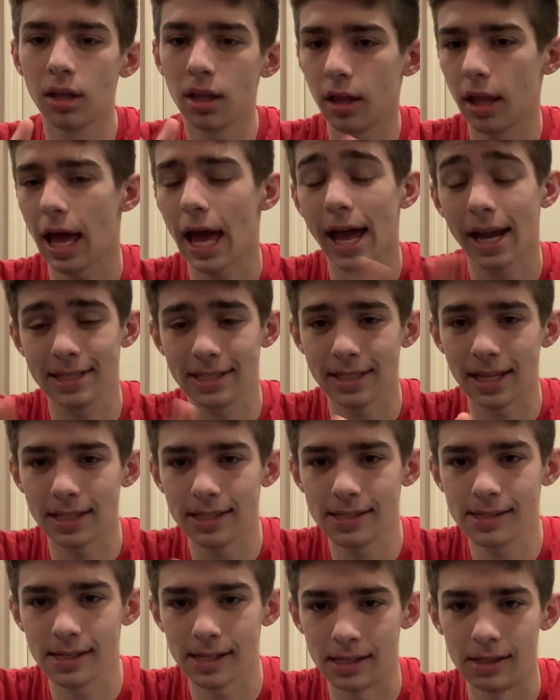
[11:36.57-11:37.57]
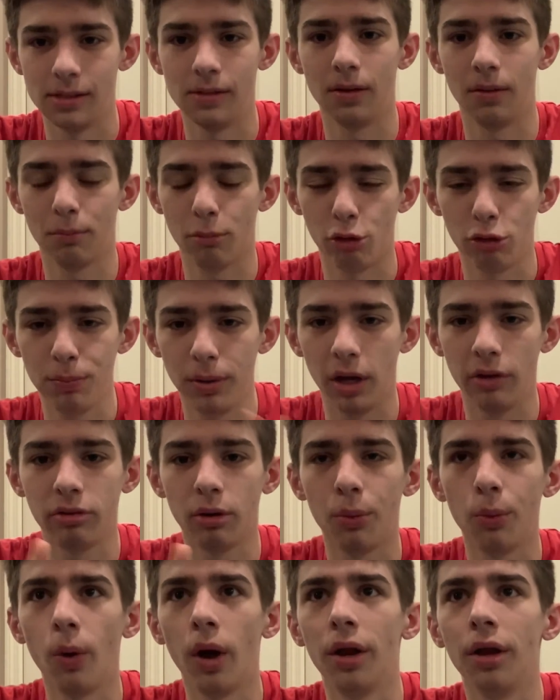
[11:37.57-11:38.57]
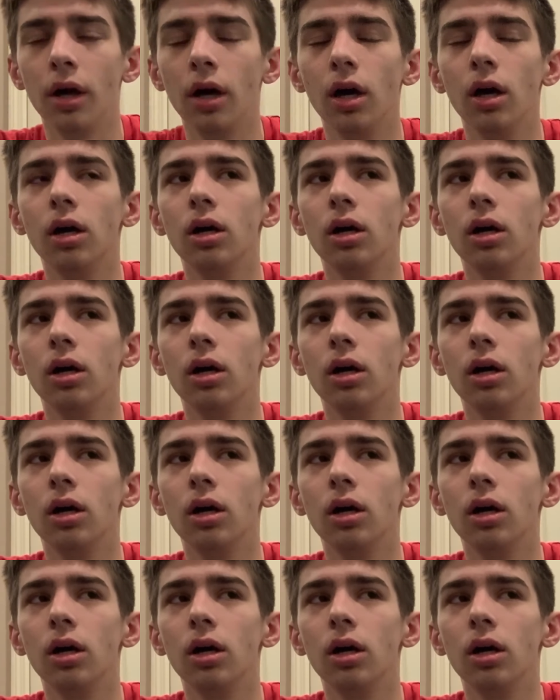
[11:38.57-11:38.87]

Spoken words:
accents in both Pietro and Wanda.